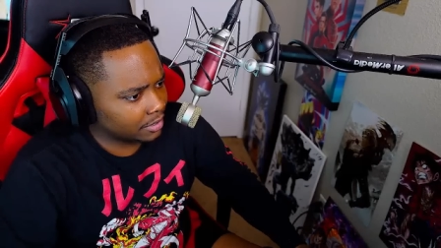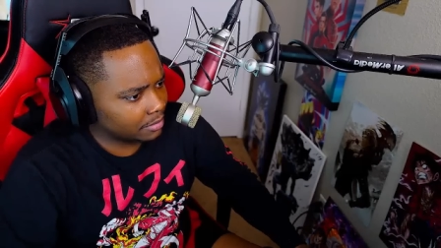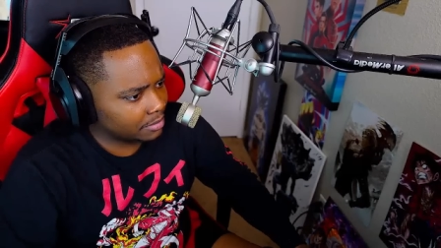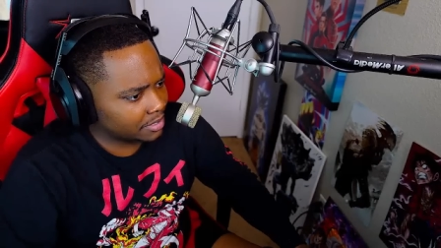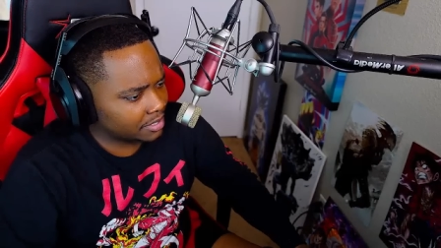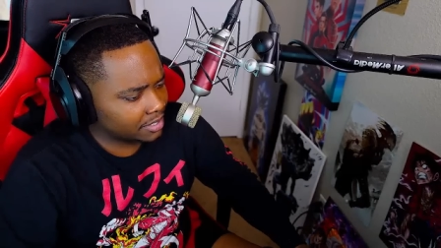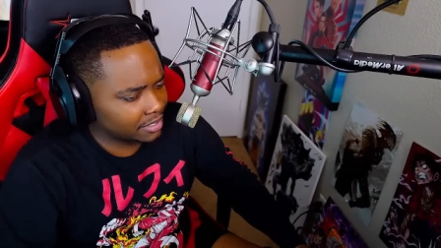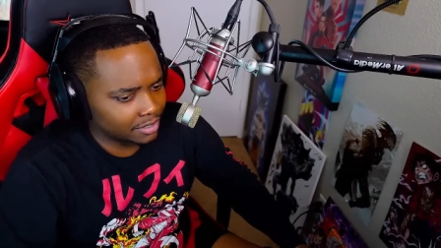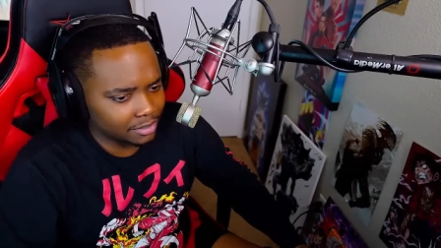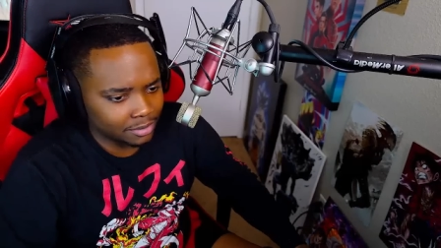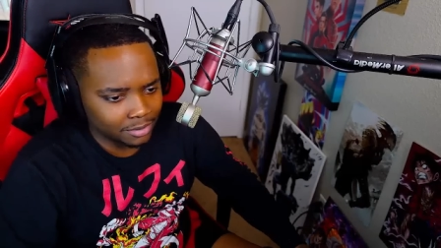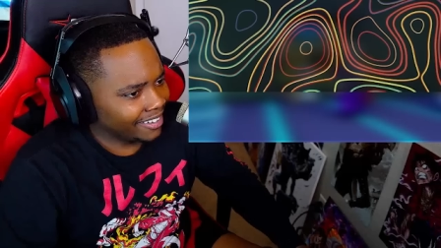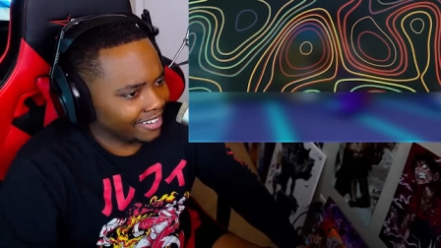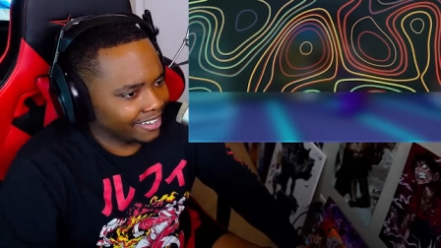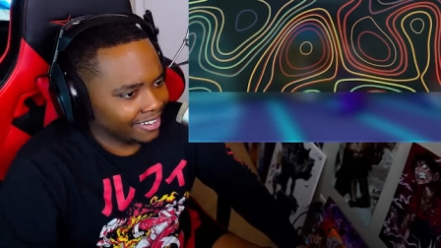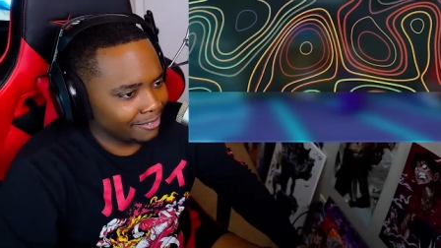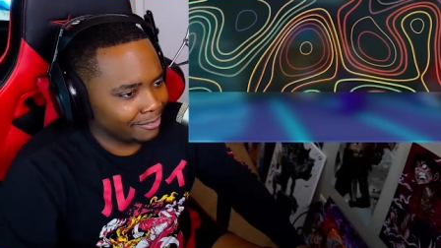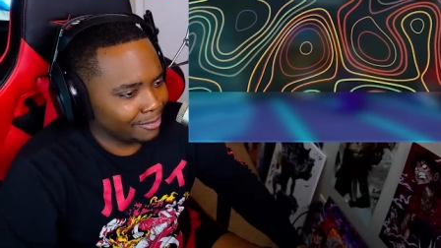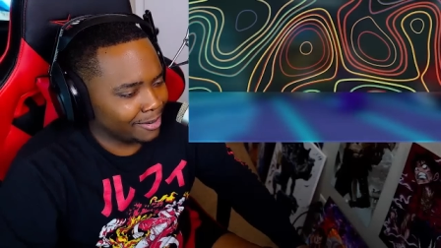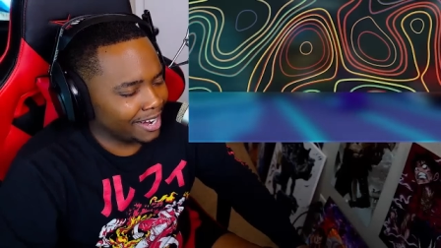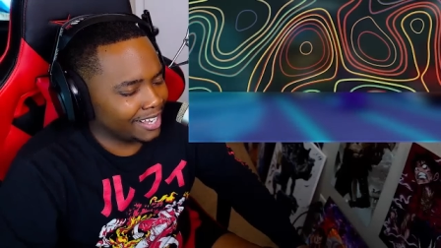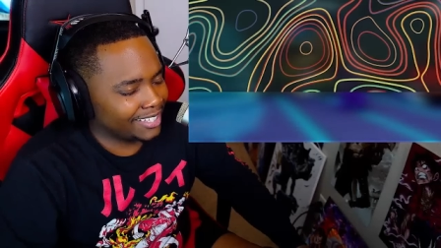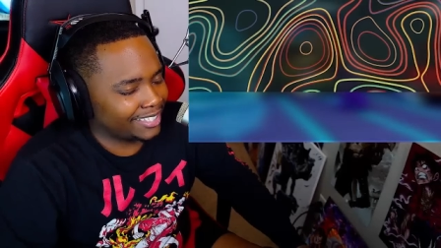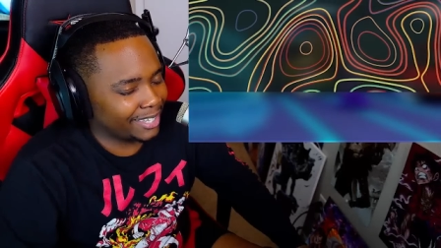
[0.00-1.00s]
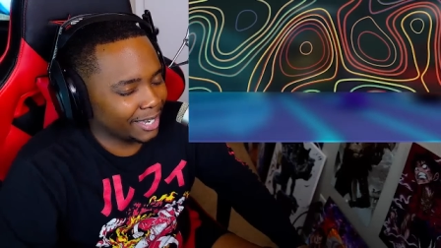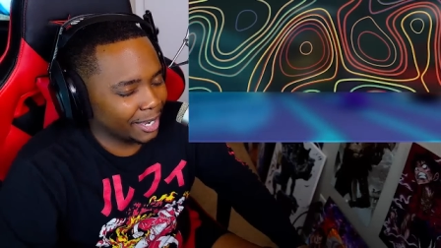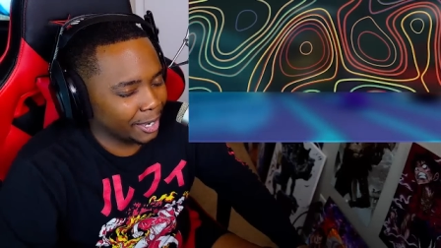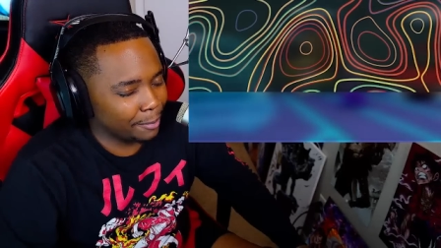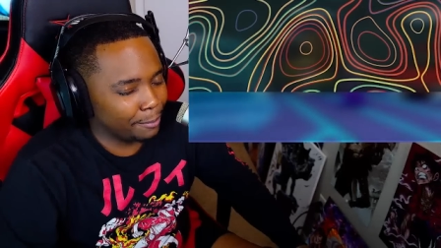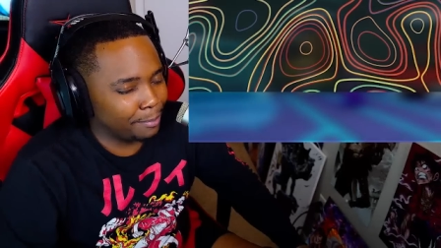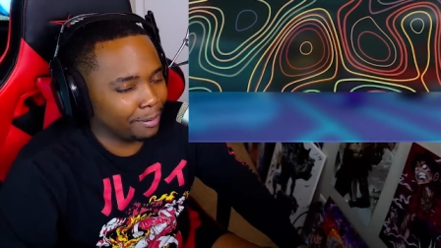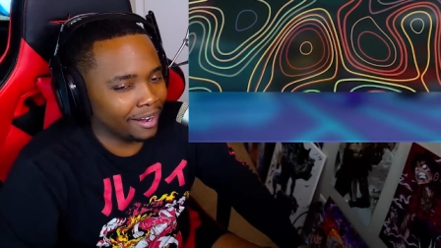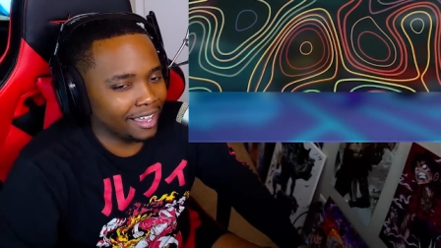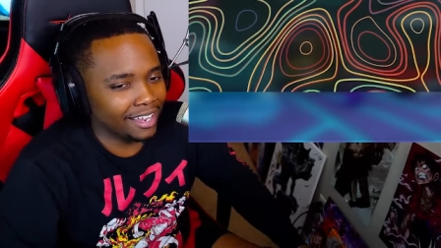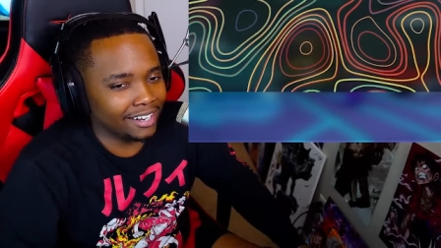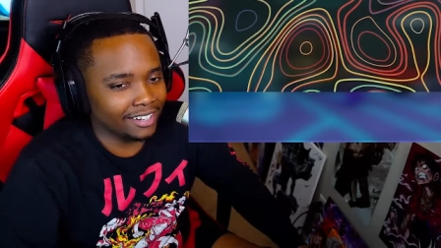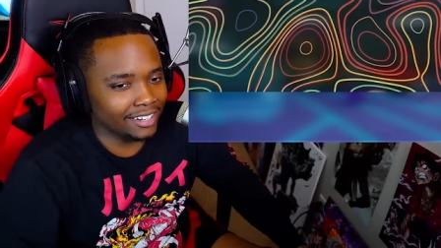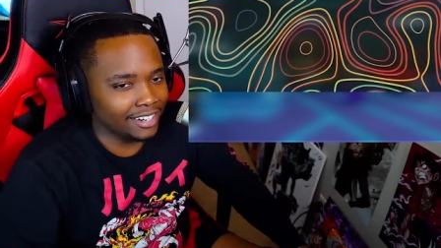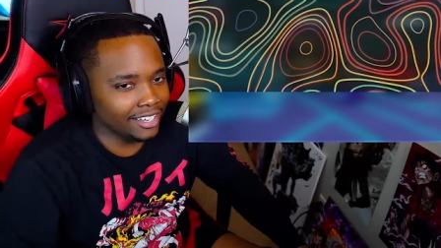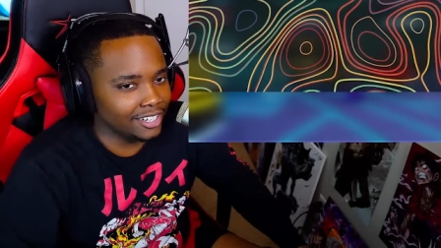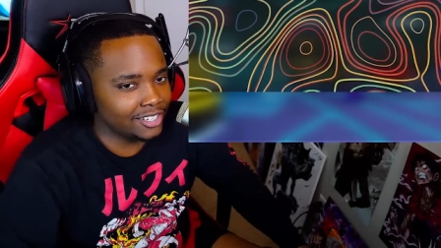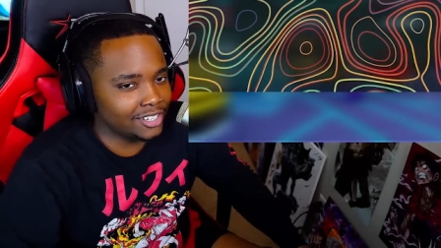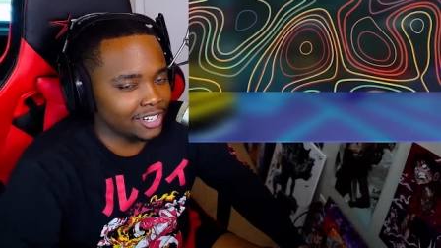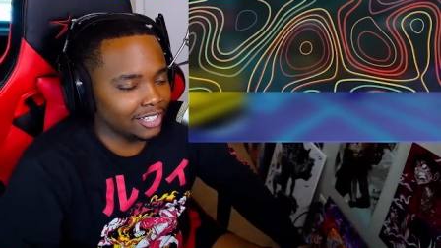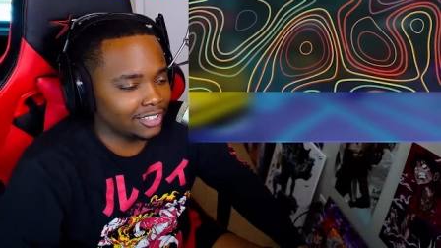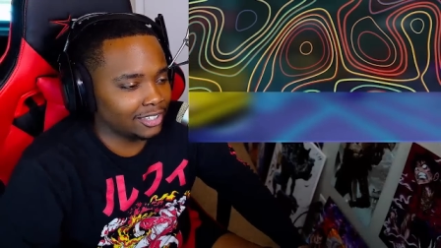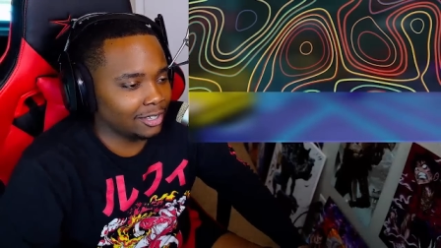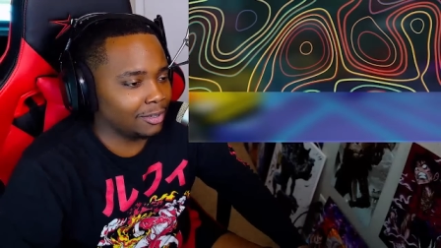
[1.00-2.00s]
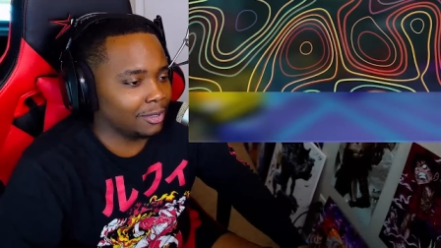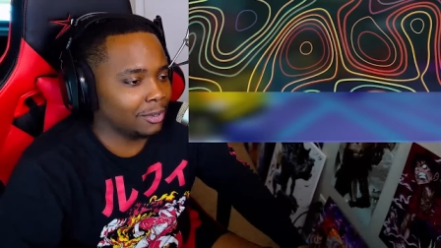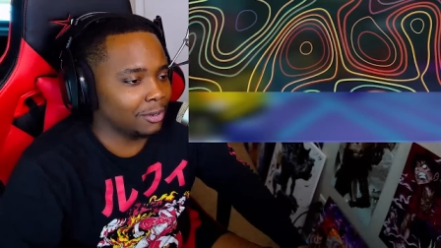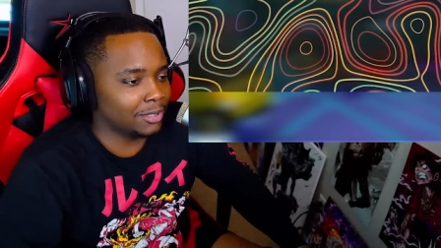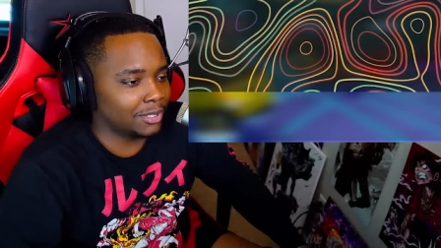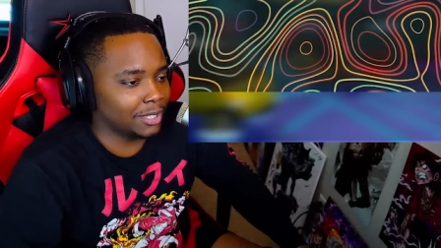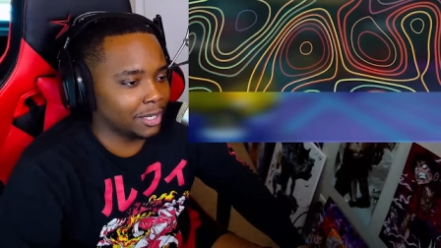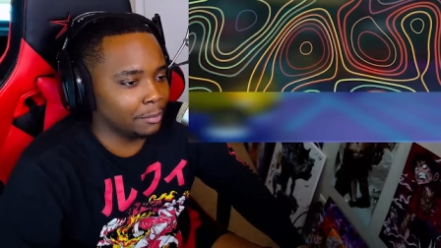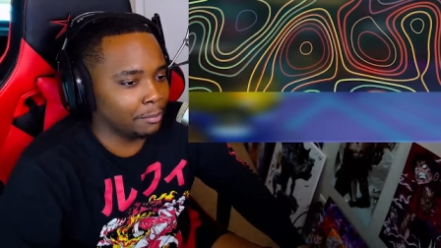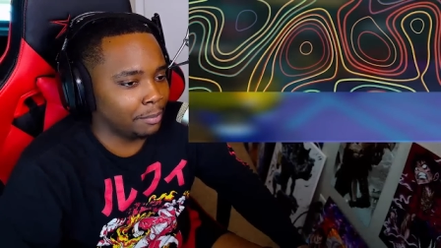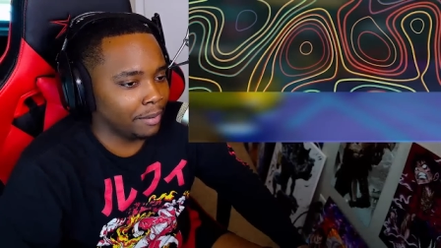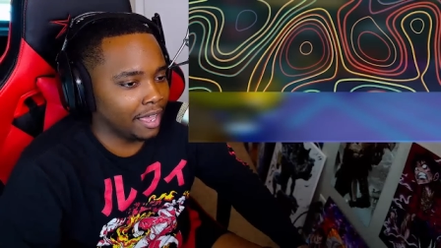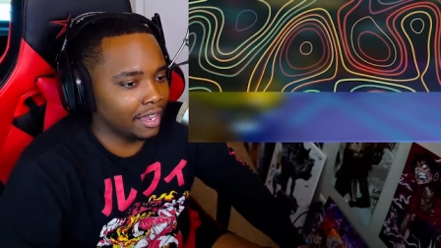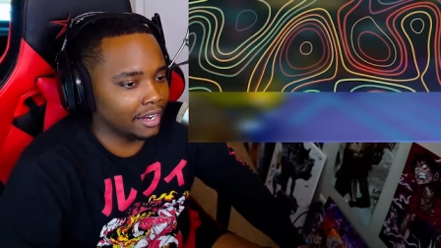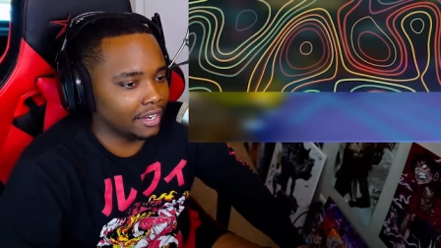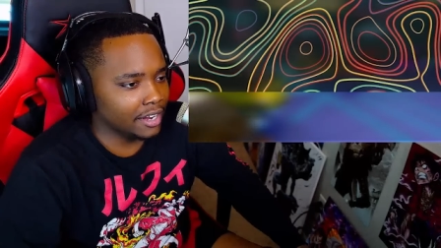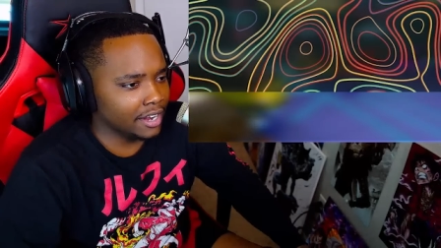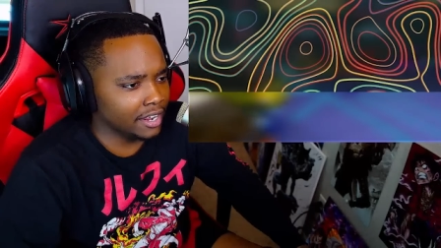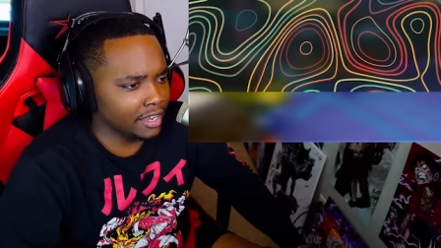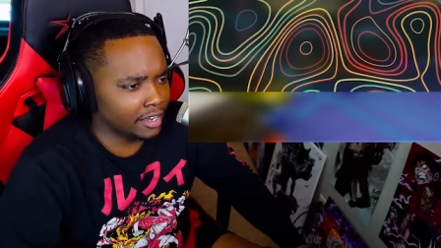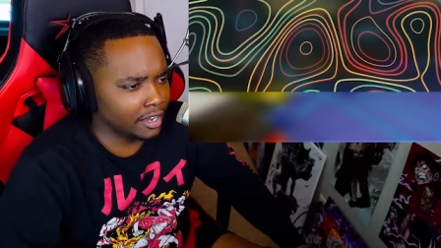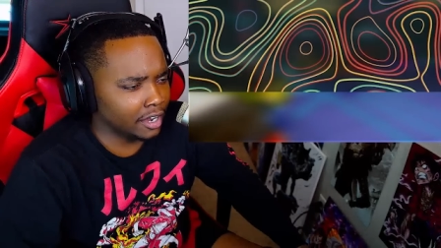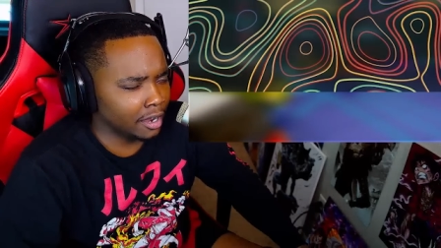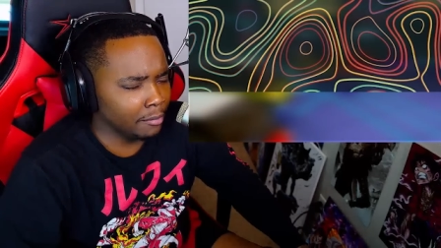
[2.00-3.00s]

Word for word: shit. Or if when they said black ninja, I thought they were gonna say black nigga.